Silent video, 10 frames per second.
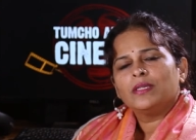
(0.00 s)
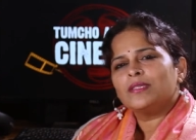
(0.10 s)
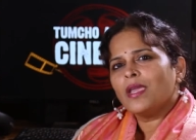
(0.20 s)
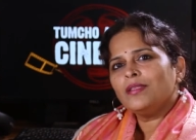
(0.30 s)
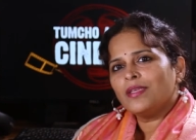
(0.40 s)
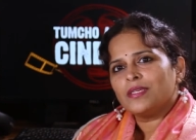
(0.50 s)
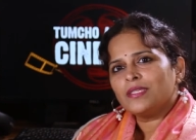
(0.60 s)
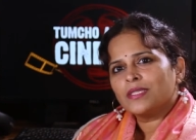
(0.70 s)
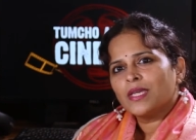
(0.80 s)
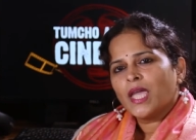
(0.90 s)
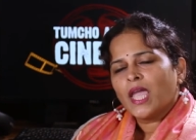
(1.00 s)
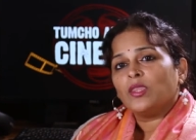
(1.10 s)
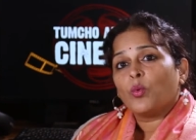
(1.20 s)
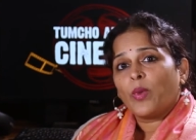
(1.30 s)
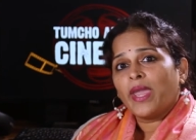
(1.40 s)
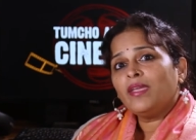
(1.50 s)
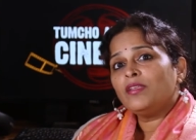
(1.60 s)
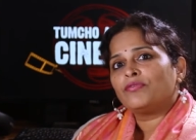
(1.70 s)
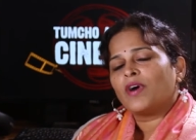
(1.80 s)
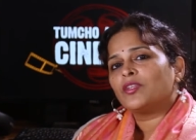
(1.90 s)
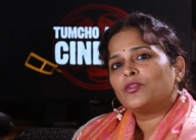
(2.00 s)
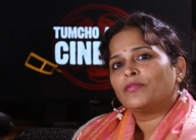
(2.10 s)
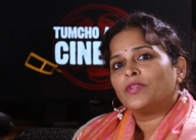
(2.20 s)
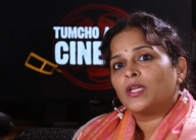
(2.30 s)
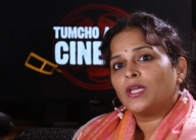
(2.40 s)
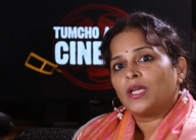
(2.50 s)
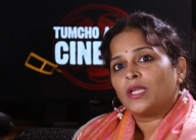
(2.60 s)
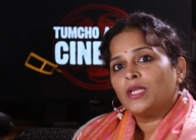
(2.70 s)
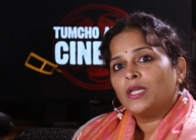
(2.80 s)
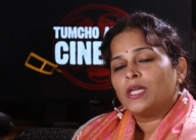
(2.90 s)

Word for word: Saying this, the way the father of the girl